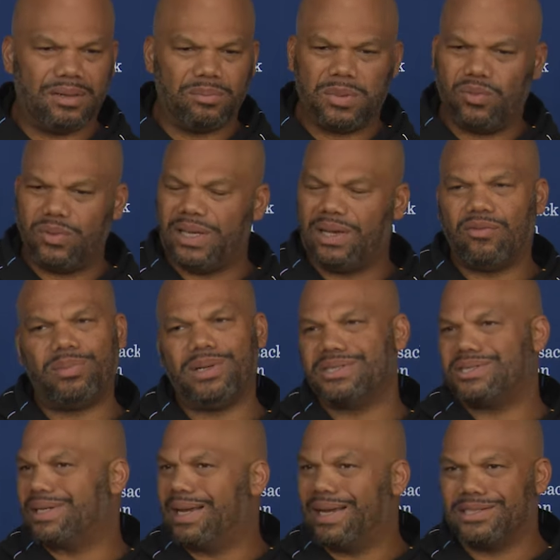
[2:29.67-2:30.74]
But we have a
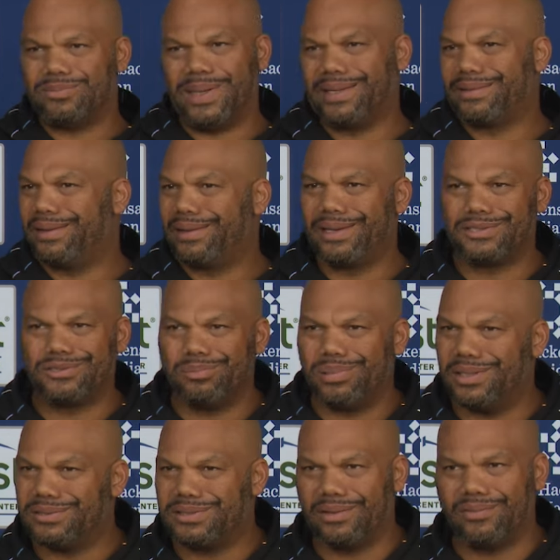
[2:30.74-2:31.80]
bunch of guys back there catching
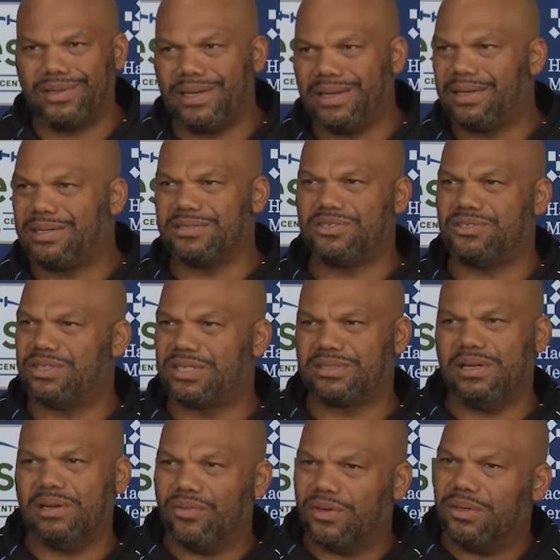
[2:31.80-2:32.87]
punts every day because you just
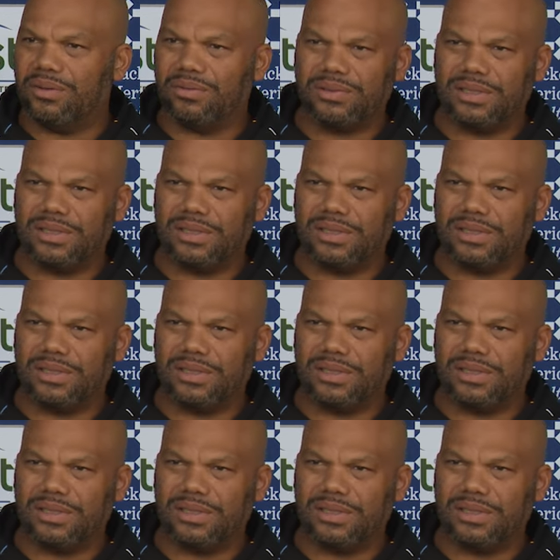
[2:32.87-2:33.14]
never know.